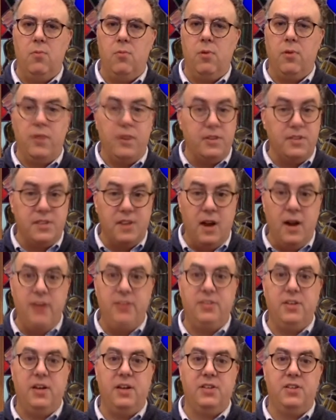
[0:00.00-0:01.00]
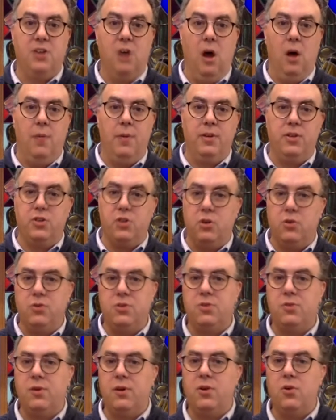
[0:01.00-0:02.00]
Were there signs I saw but chose
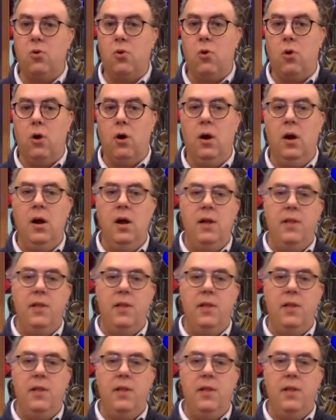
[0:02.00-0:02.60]
to ignore